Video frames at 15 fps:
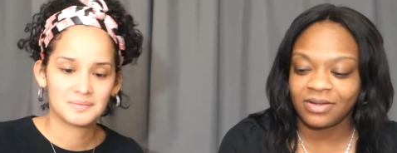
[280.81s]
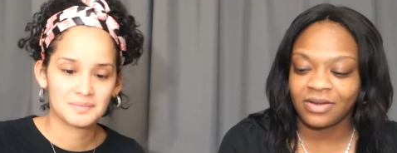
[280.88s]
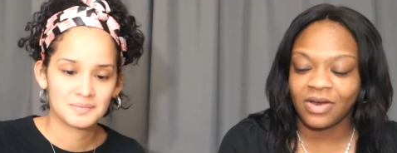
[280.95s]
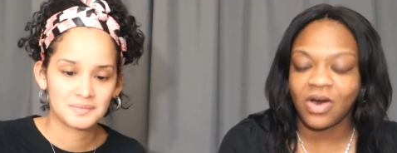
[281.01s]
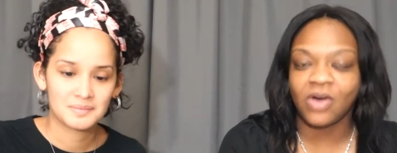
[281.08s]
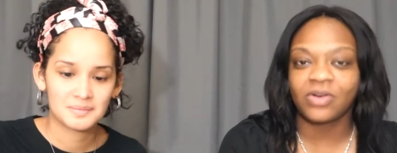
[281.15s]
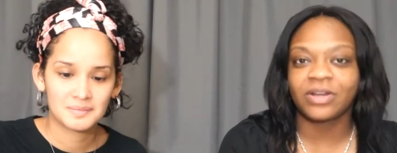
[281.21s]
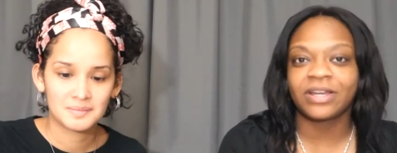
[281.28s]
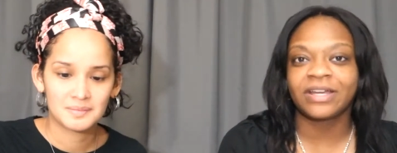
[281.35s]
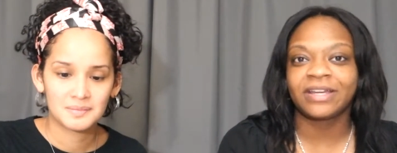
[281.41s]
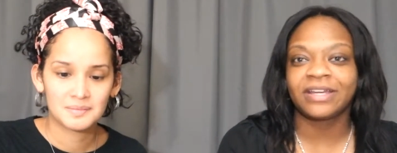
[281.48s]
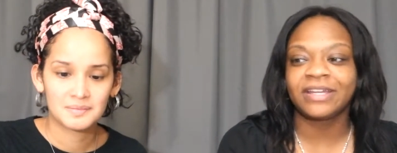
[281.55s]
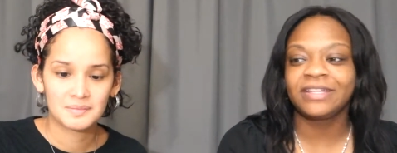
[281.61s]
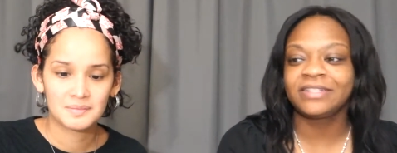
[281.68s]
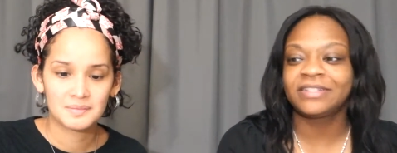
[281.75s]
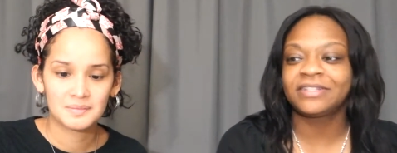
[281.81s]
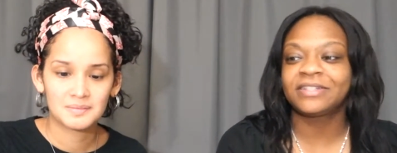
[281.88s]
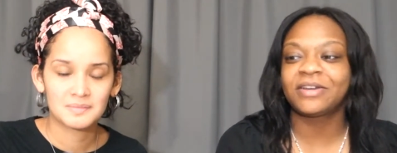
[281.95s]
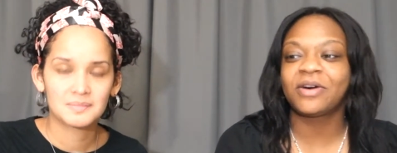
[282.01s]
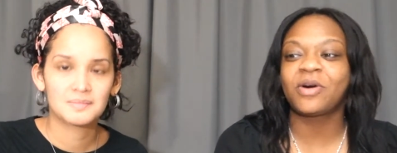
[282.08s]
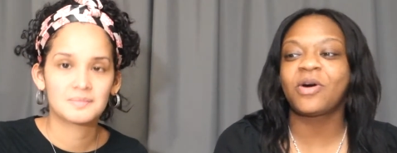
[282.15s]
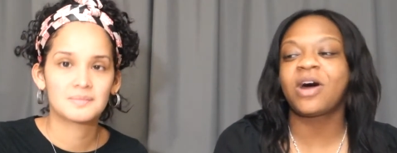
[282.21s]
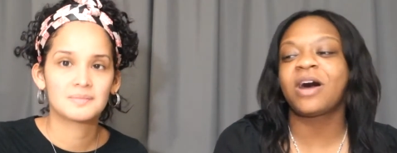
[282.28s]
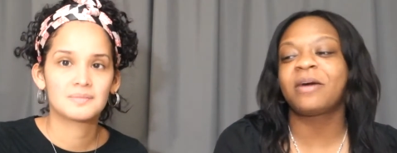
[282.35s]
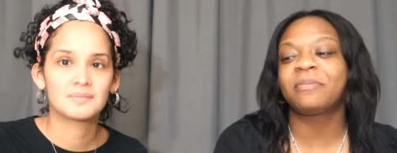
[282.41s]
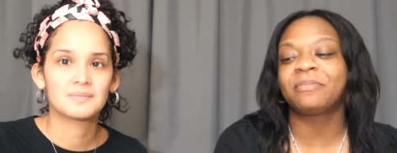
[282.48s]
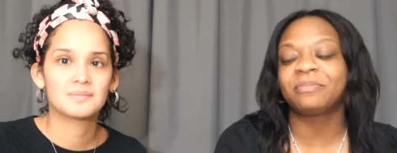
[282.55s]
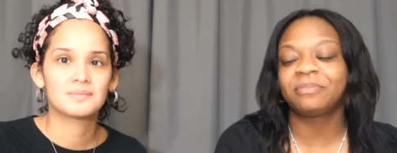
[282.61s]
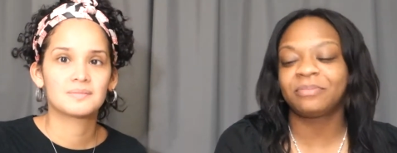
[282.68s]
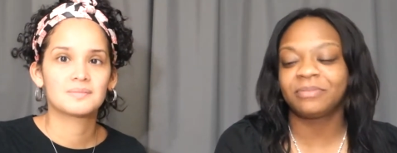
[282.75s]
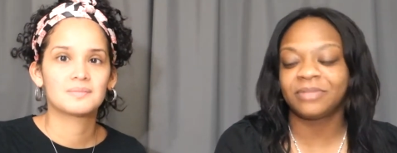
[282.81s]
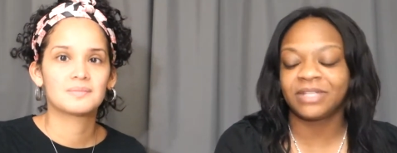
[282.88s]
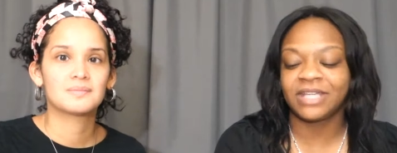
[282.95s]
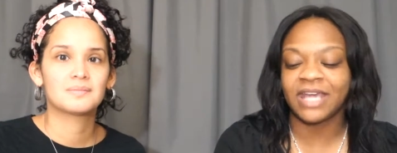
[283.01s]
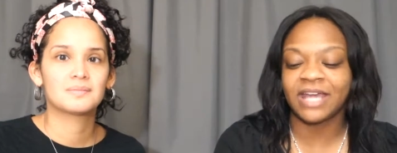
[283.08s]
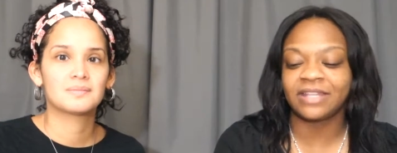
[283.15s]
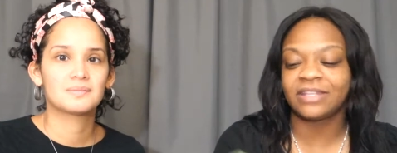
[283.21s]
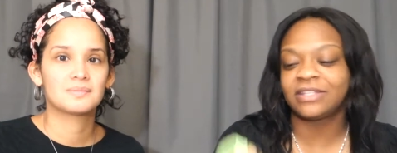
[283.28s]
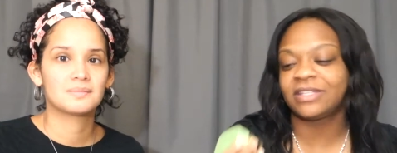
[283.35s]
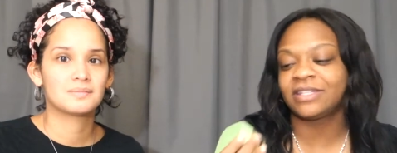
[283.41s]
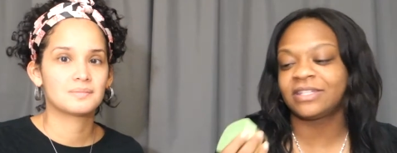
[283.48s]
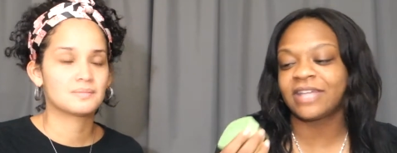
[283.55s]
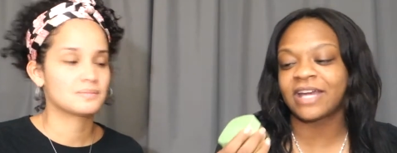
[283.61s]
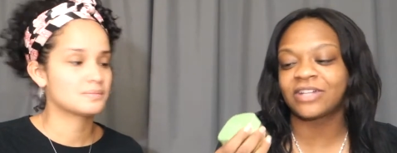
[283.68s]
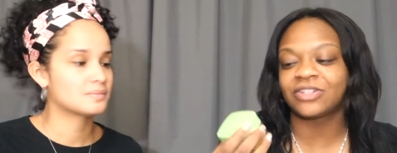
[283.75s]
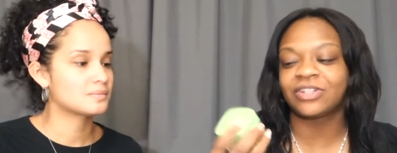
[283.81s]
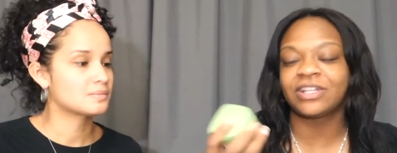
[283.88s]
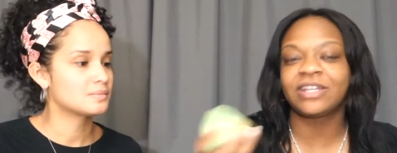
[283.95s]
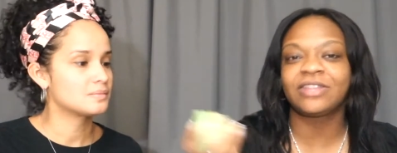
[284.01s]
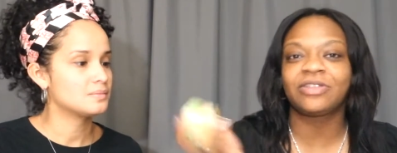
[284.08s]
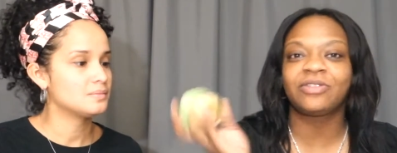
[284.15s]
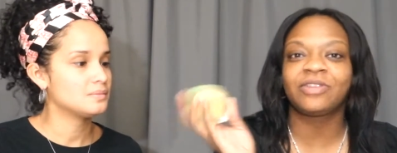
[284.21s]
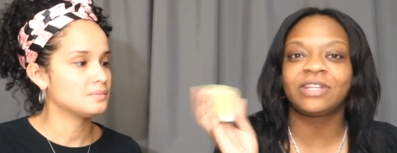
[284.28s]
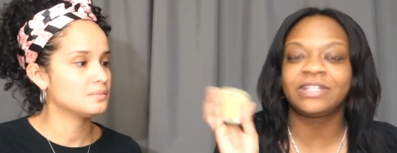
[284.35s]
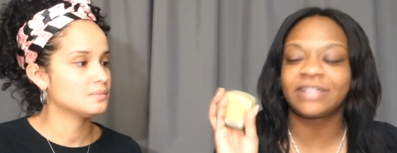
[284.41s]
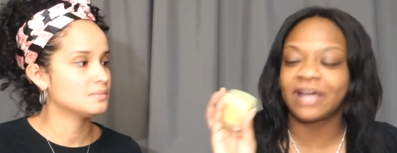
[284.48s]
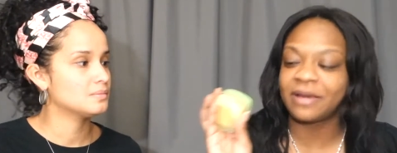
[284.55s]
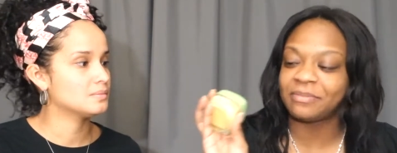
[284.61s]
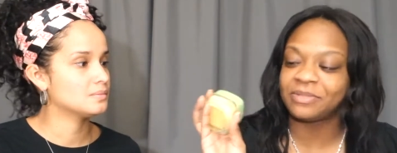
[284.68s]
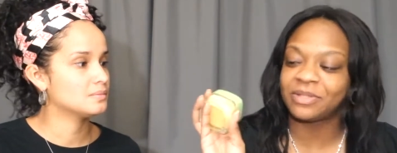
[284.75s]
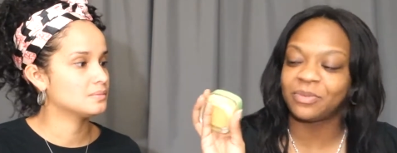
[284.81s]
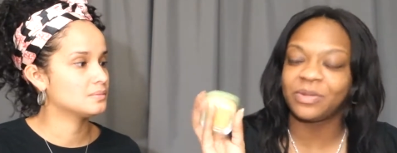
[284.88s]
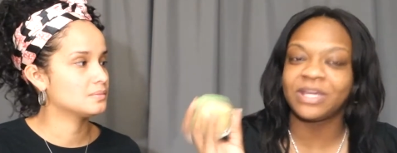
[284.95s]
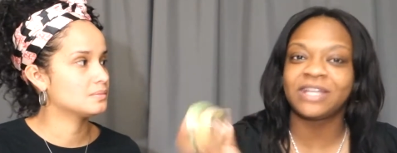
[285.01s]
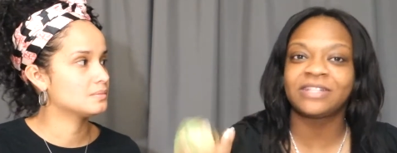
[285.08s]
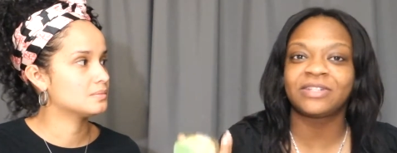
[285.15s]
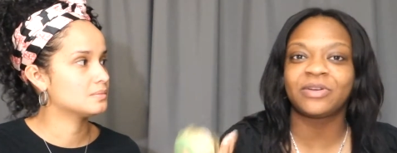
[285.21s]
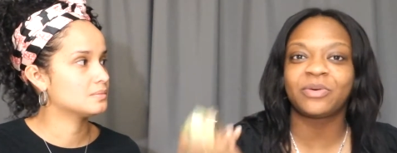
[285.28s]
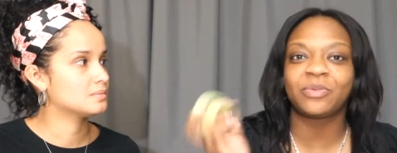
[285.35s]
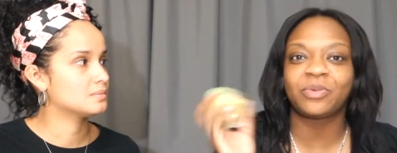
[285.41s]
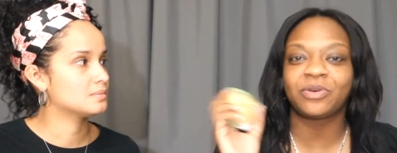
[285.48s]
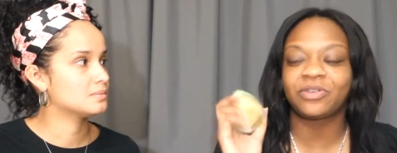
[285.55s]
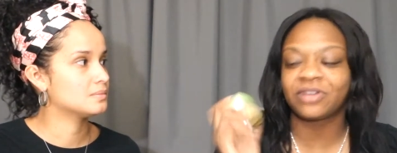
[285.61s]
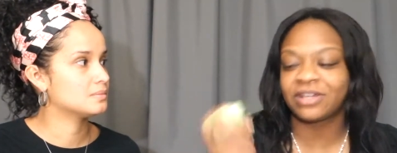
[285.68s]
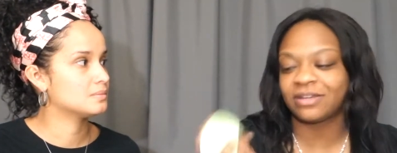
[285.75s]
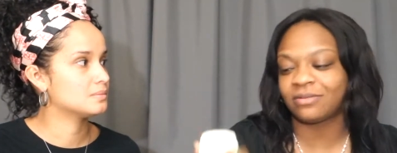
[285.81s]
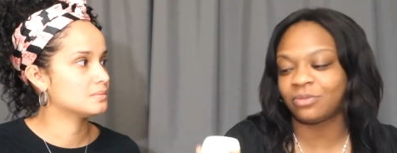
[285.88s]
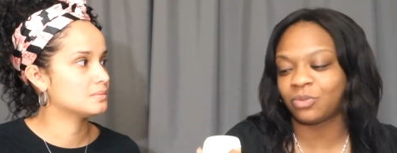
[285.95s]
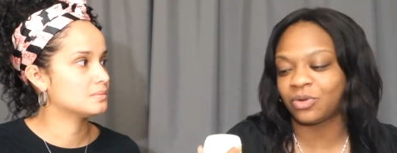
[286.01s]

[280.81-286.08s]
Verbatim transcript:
Speaker 1: Okay, so um, yeah, this is actually three times a week. So we'll...